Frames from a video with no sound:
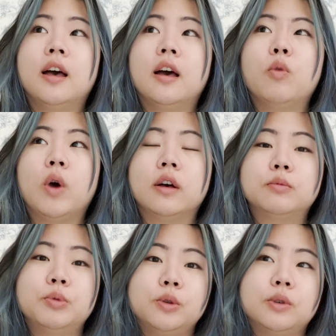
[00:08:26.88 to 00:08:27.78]

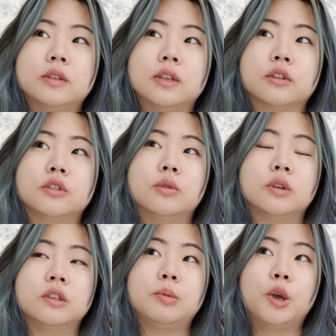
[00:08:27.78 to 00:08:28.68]
Wild Blue is actually going
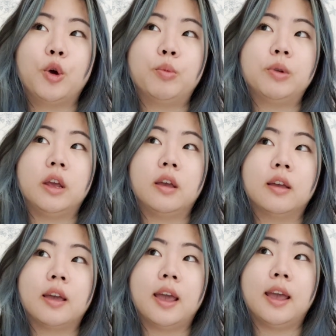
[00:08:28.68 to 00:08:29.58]
to be
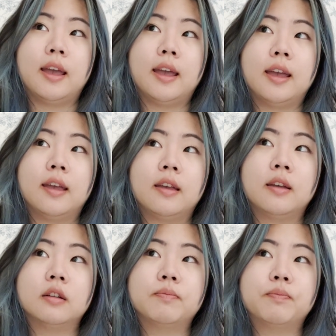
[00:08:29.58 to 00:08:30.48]
opening
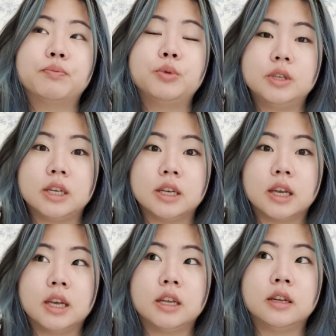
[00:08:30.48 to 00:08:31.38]
a boutique
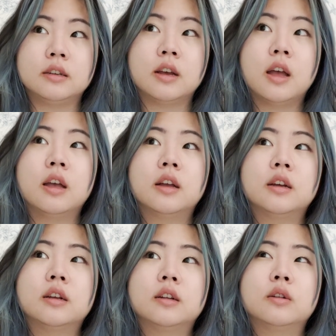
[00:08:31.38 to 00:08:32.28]
in
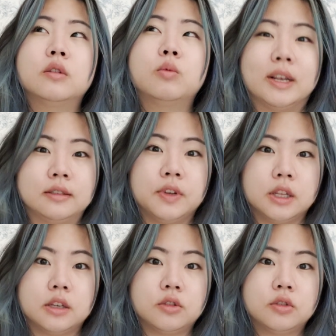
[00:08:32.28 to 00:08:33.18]
West
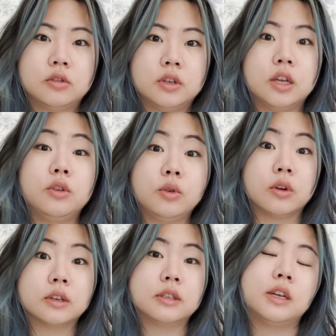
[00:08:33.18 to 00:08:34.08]
Village in New
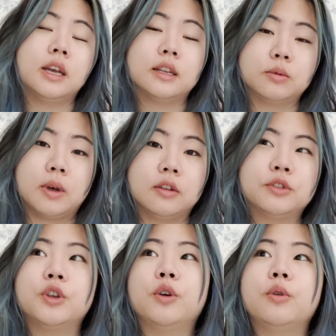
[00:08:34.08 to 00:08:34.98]
York City as well.
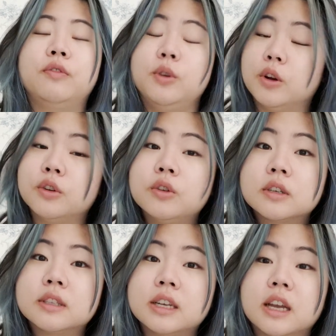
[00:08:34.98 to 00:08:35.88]
So if you are in New York
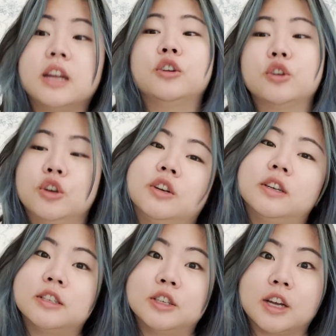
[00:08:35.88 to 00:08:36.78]
City and you're
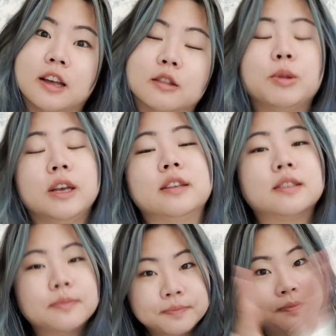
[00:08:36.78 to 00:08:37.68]
curious to check out the place,
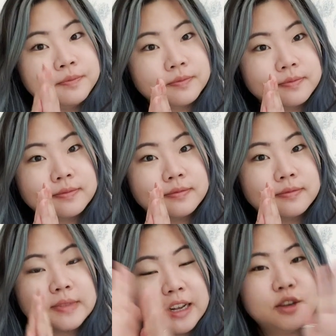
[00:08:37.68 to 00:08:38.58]

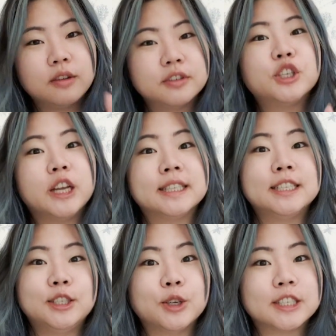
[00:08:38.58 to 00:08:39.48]
you have a chance in
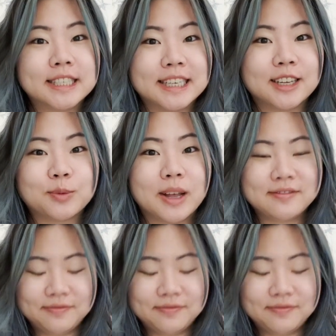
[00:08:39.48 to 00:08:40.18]
New York City as well.